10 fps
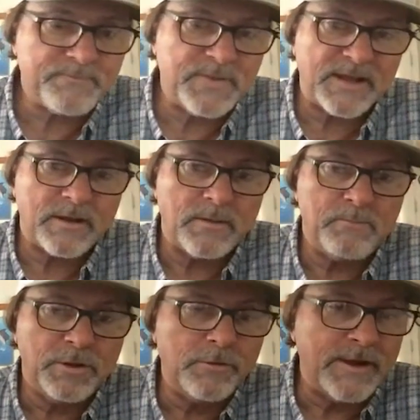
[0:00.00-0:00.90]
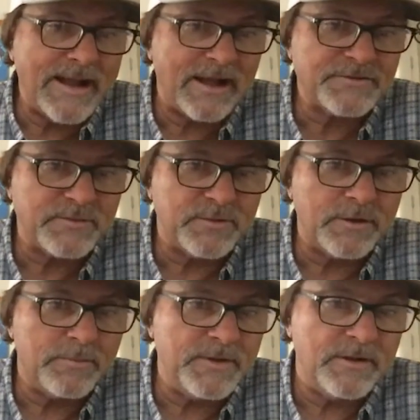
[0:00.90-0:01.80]
like a blue-green algae
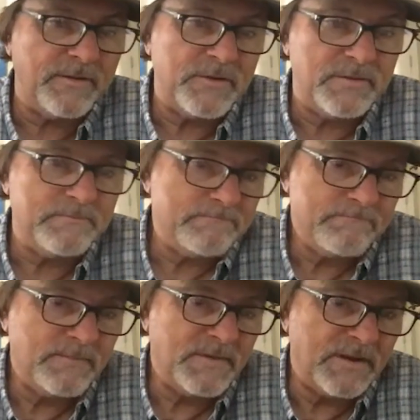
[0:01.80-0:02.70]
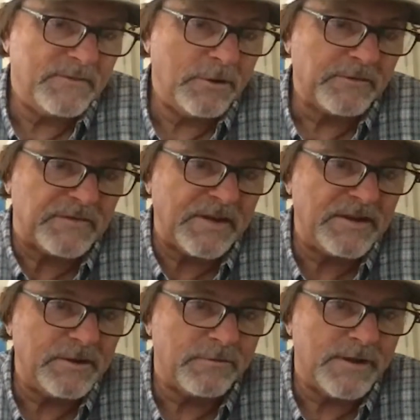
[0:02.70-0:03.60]
bloom, if you don't see
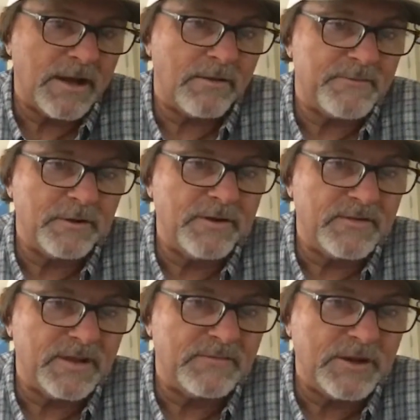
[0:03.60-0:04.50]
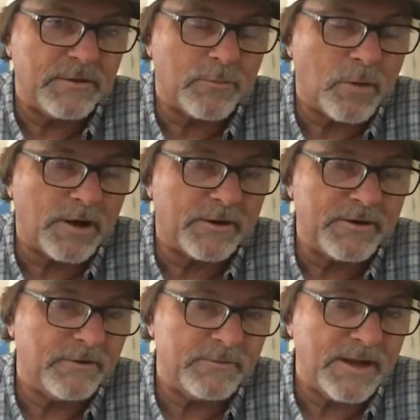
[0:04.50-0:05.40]
it, you don't know. If you don't even live near the water,
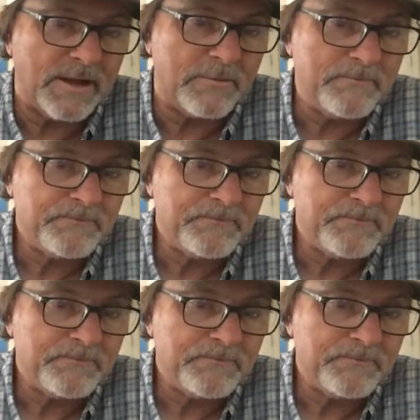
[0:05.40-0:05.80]
you don't know.